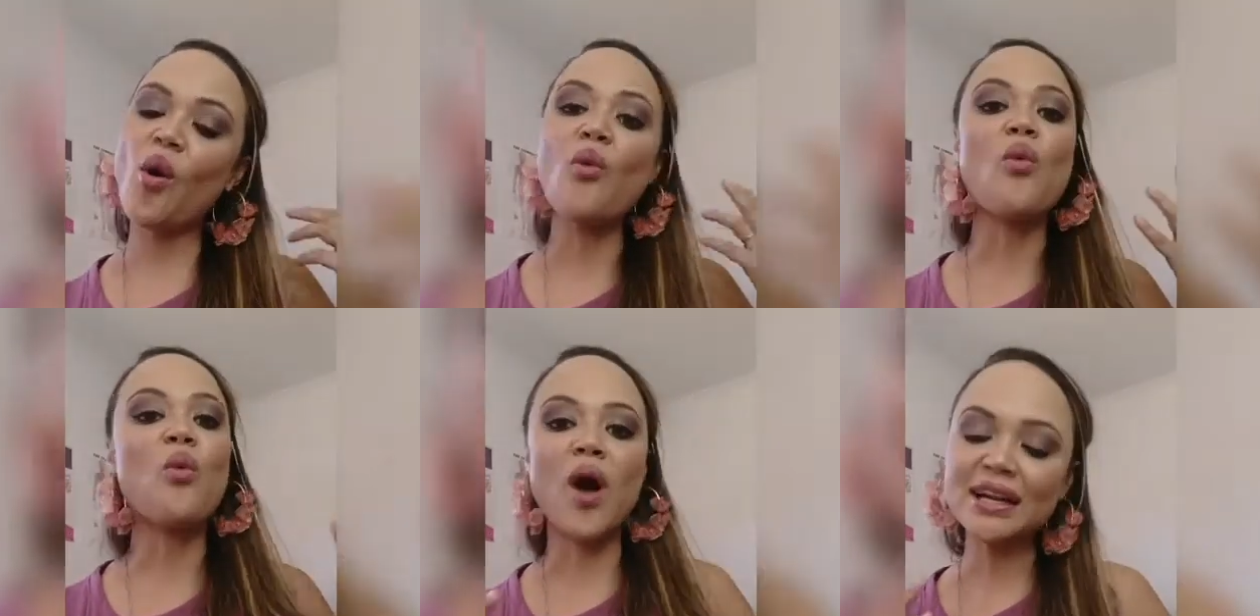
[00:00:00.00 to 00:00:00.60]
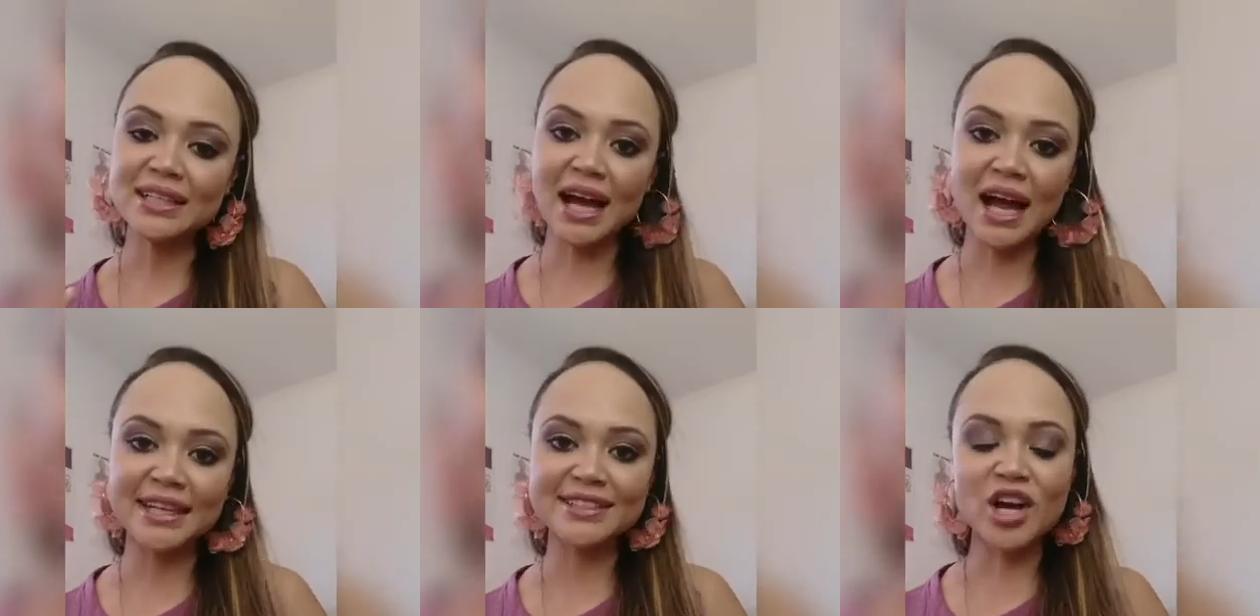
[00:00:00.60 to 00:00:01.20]
what
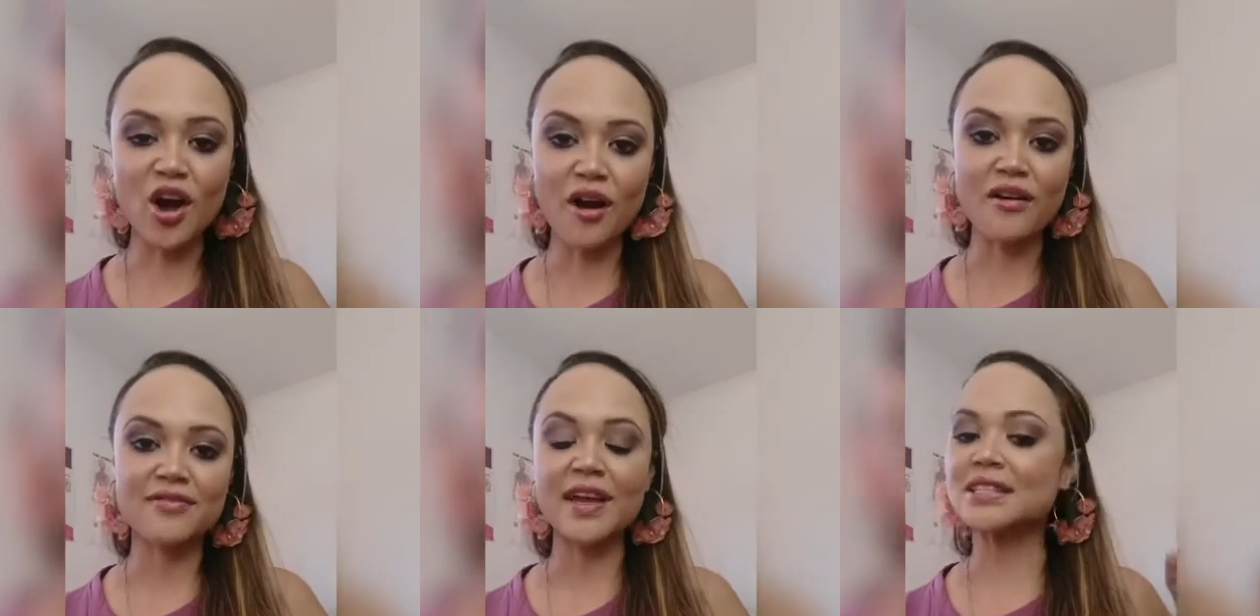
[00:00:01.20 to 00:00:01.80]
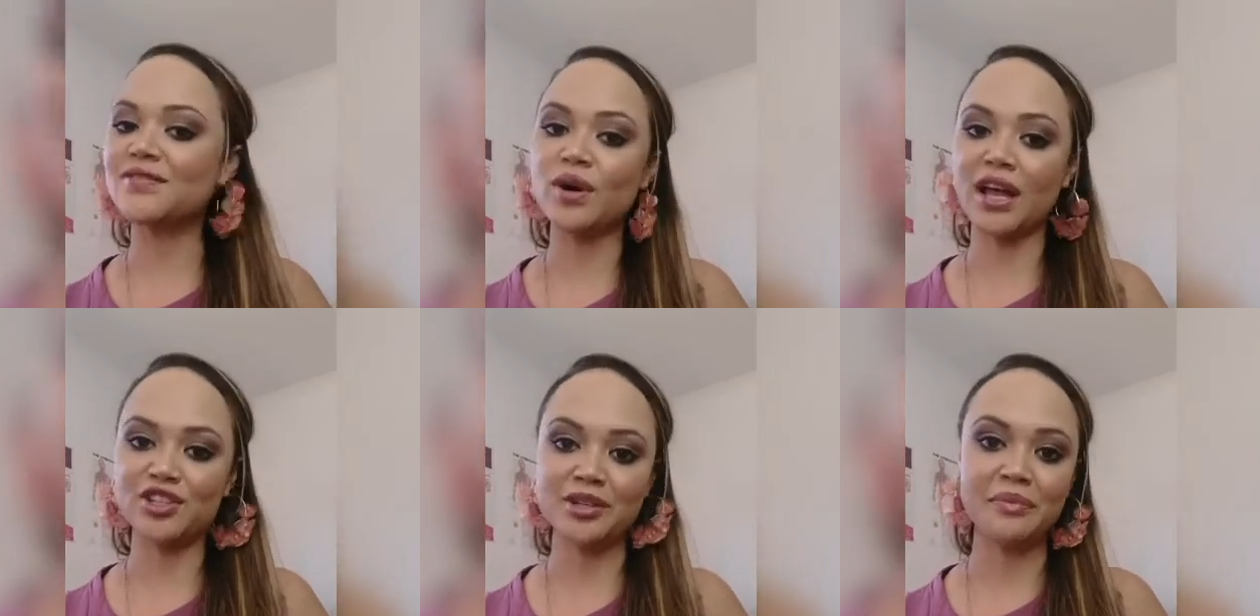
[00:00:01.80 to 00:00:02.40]
kind of
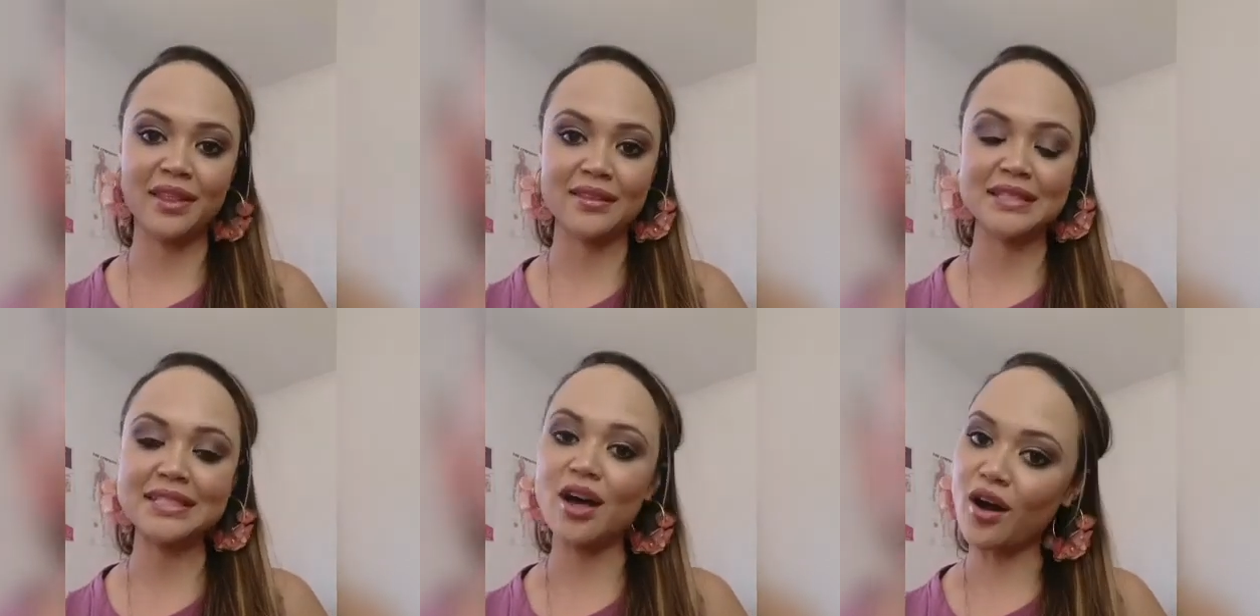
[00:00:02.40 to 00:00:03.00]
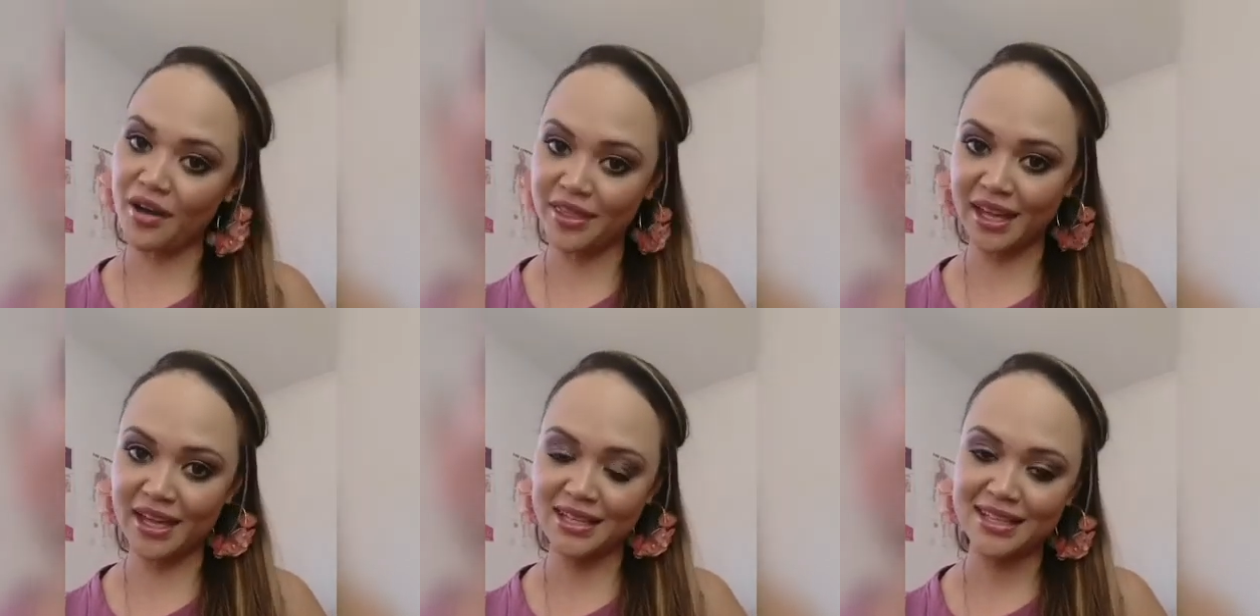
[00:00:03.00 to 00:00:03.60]
exfoliation methods are
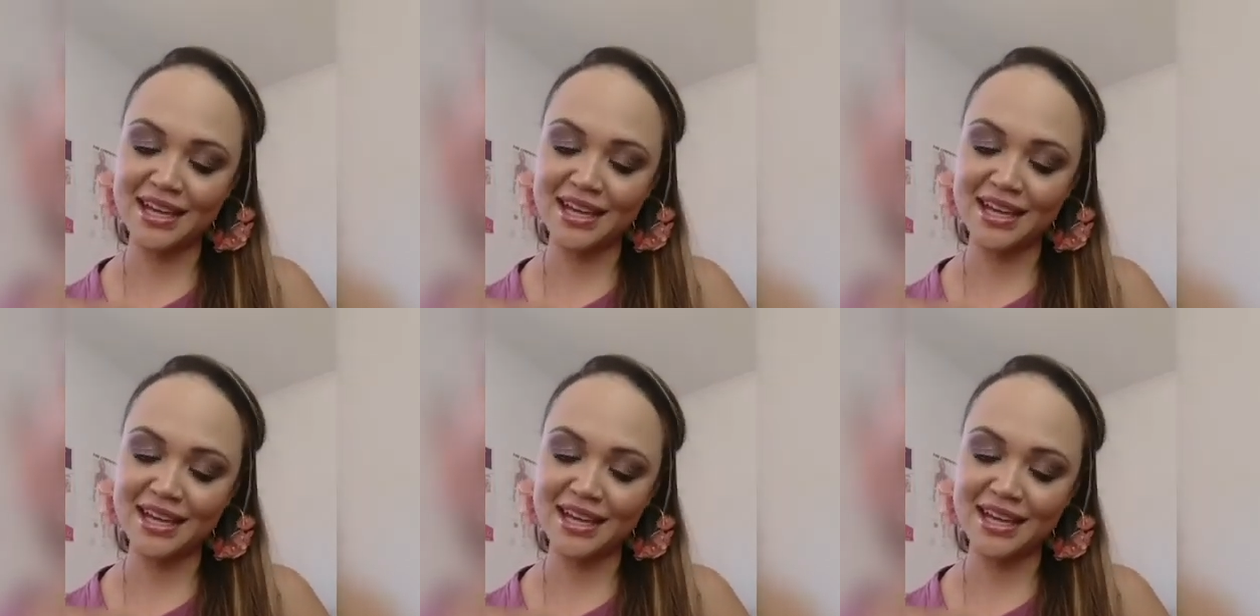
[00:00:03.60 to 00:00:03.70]
there?